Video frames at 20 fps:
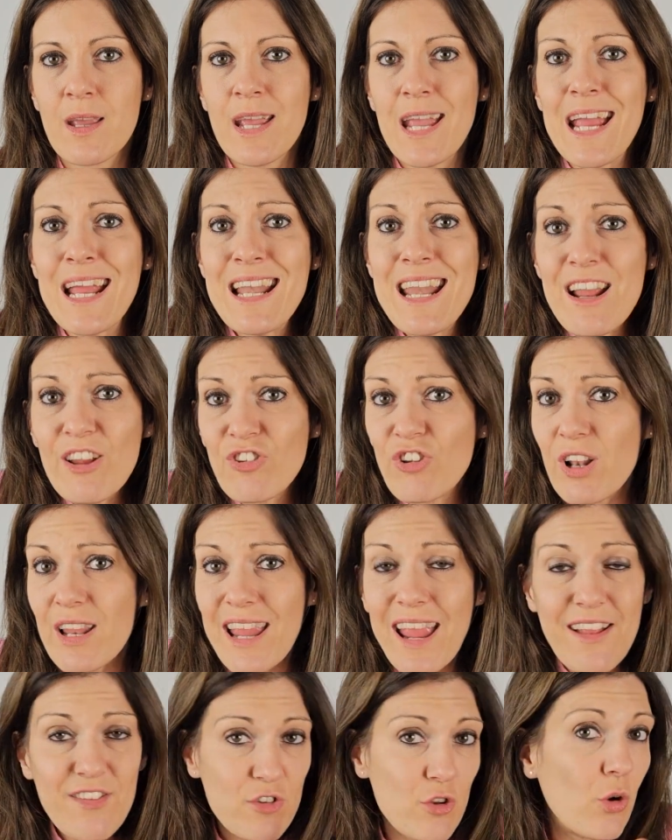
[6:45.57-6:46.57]
Initially,
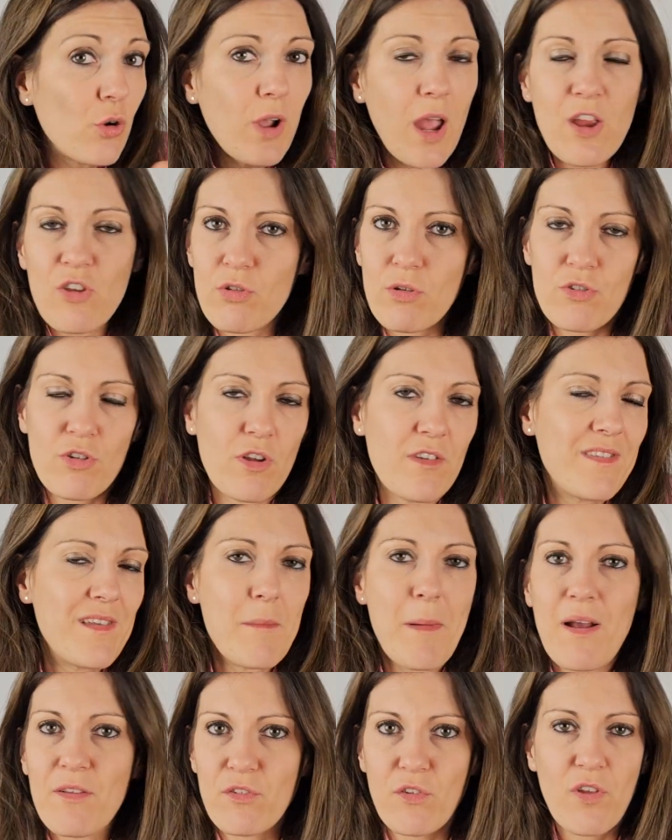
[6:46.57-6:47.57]
it's not going to reduce the
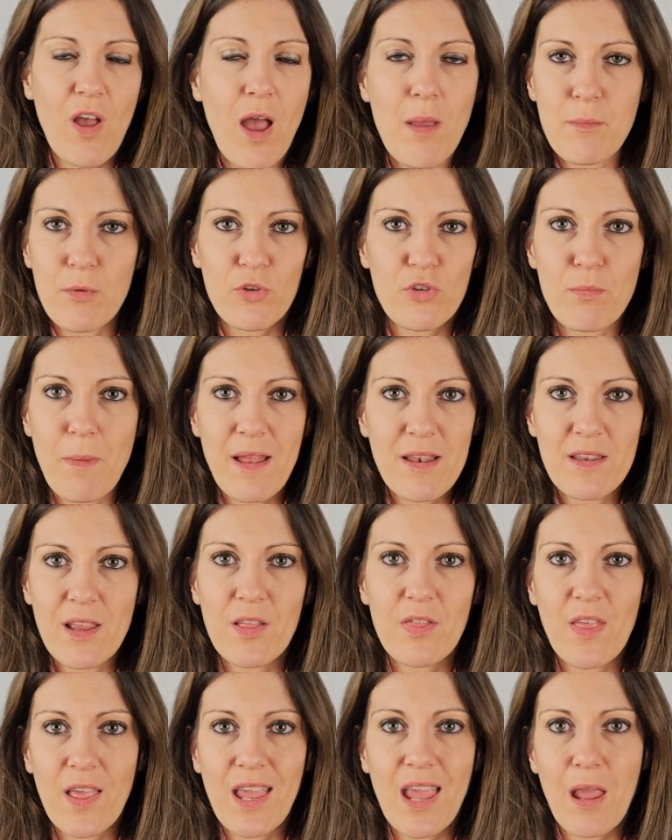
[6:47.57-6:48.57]
amount of time you're spending
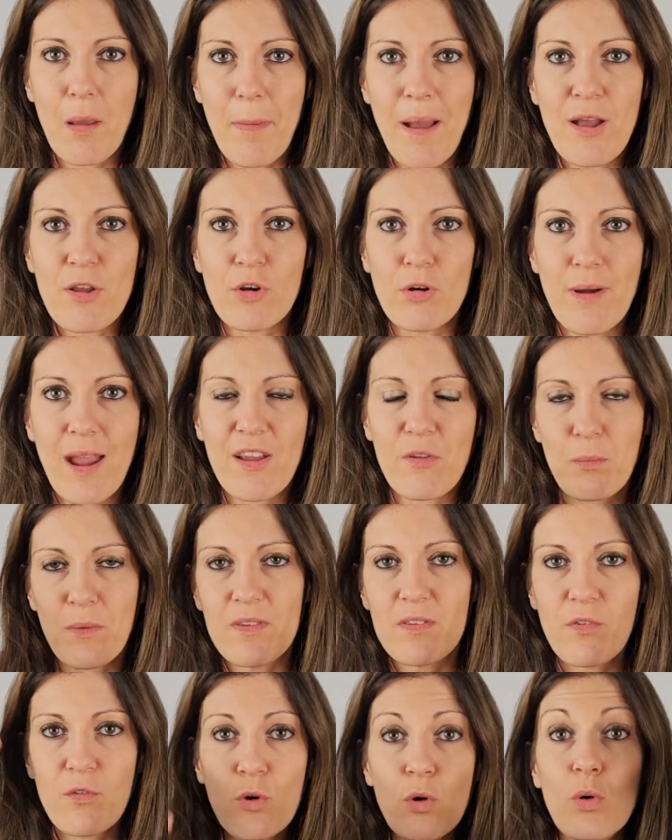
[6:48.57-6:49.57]
thinking about your ex,
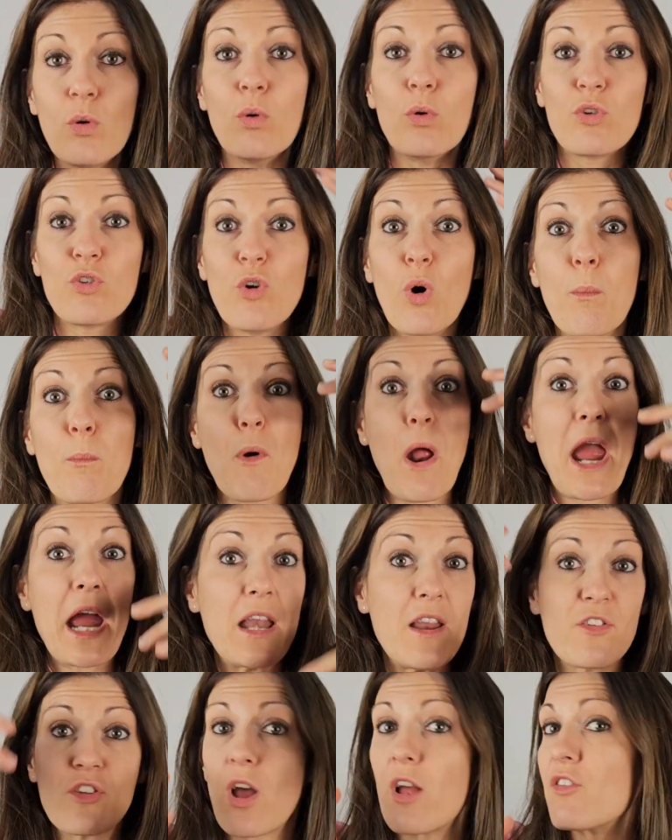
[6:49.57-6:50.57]
because, of course, your brain
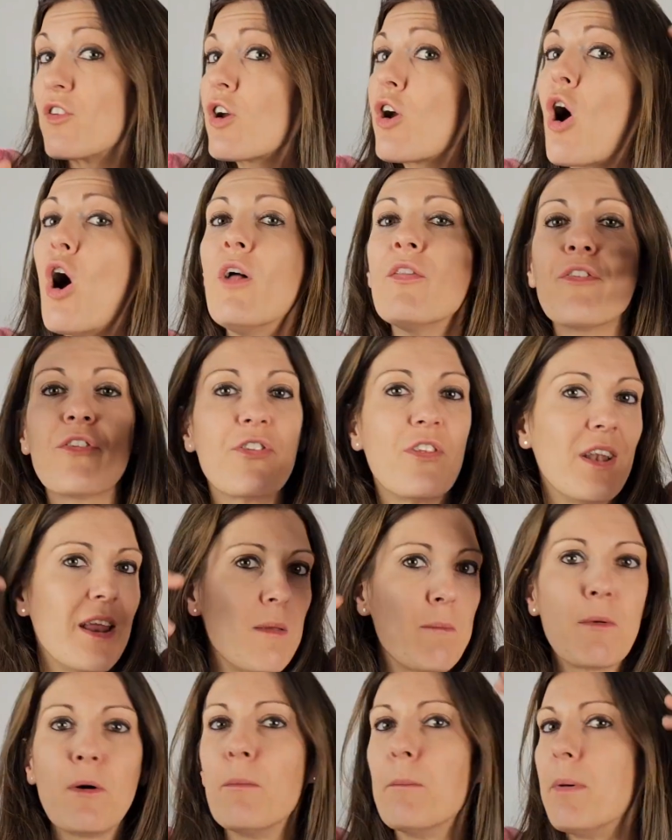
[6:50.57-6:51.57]
is going to constantly
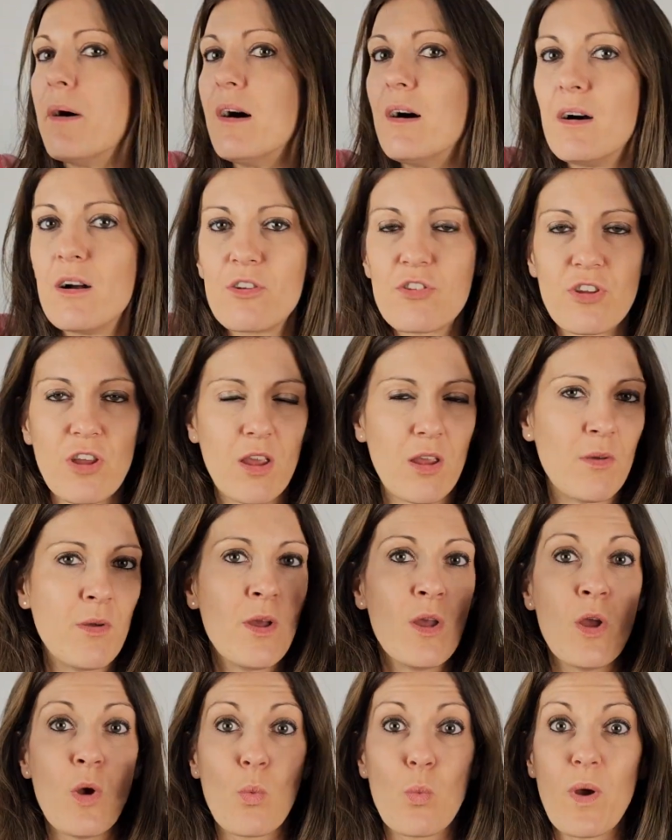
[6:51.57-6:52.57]
bombard you
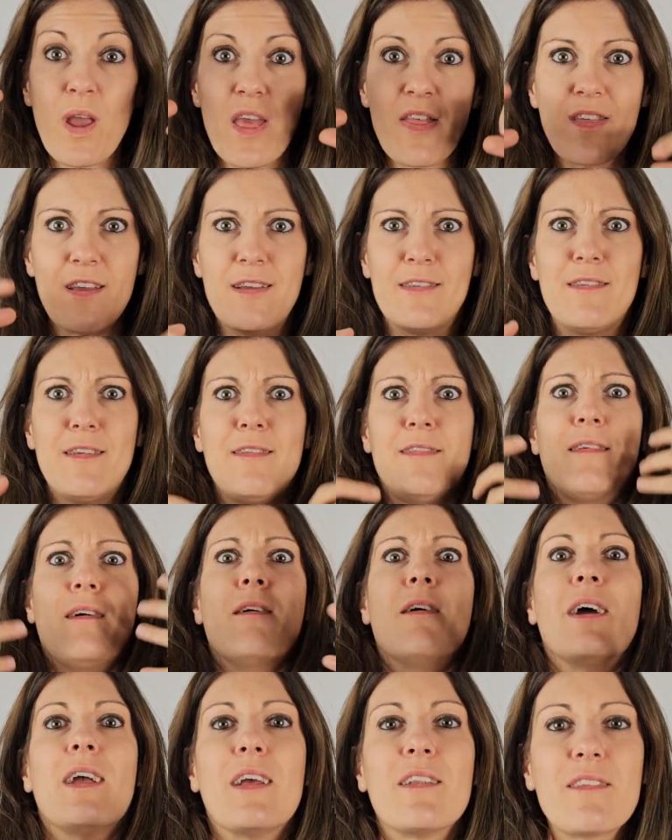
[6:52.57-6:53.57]
with a
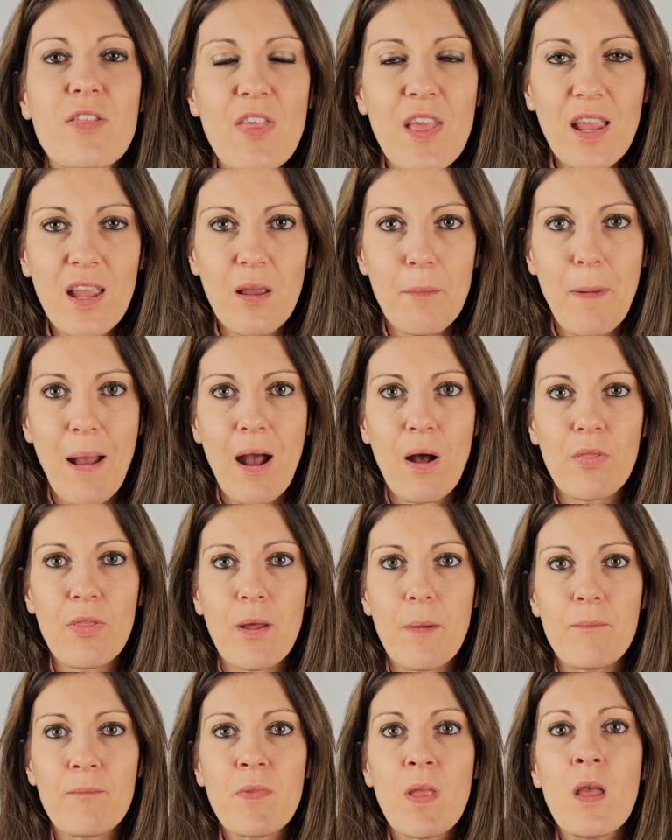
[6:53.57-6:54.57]
desire to think about
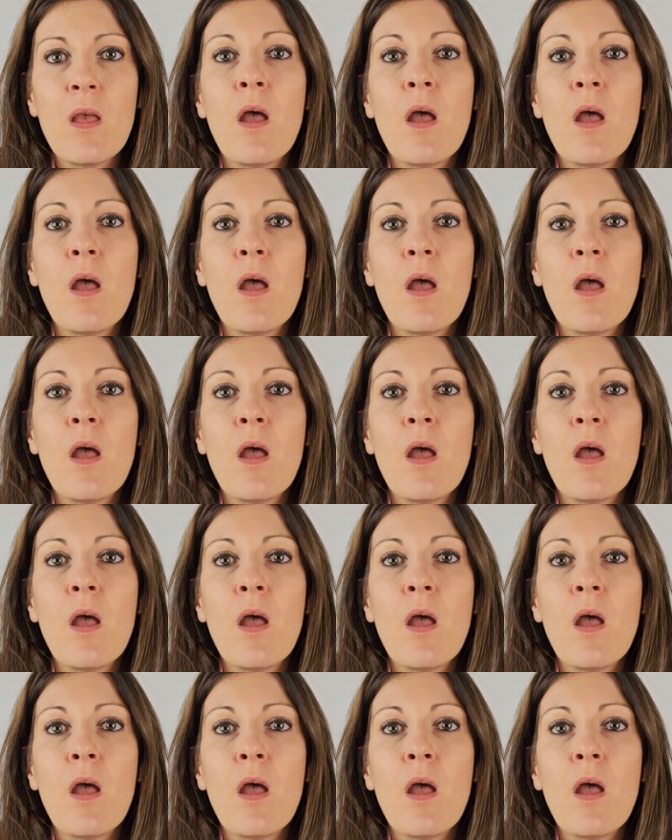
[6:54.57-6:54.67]
them.